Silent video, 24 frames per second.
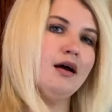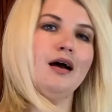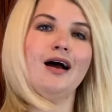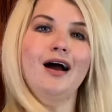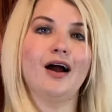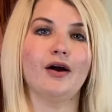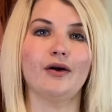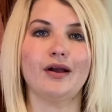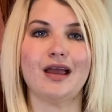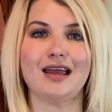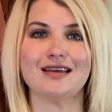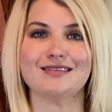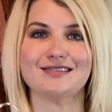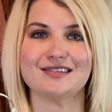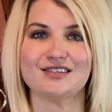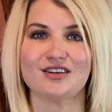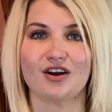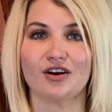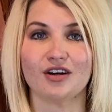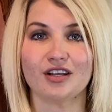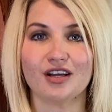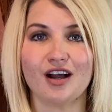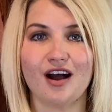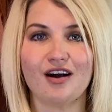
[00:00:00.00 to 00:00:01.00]
Okay,
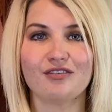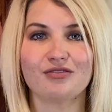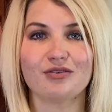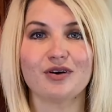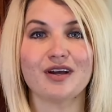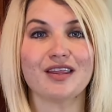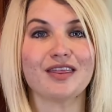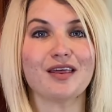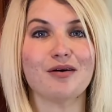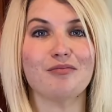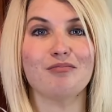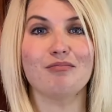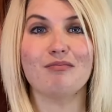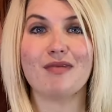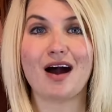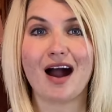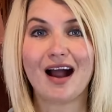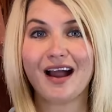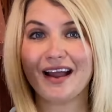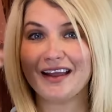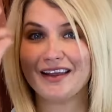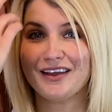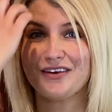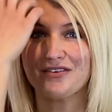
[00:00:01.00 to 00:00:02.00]
starting off with
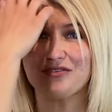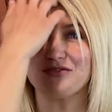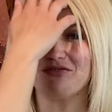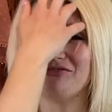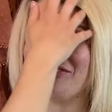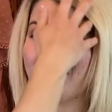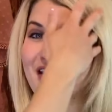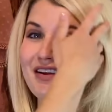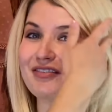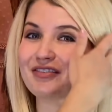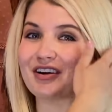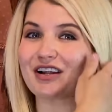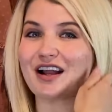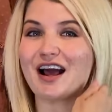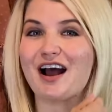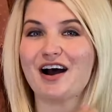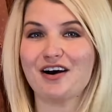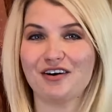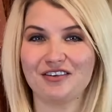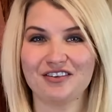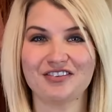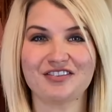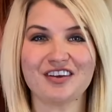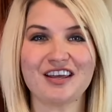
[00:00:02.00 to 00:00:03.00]
my favorite
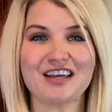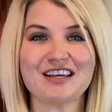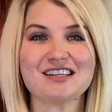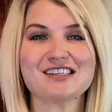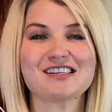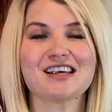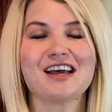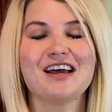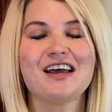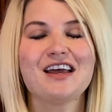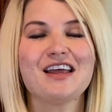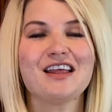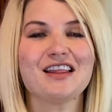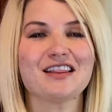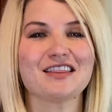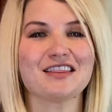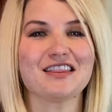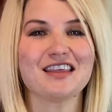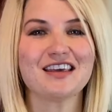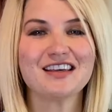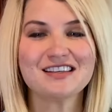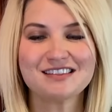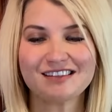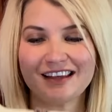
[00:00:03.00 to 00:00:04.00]
outfit. This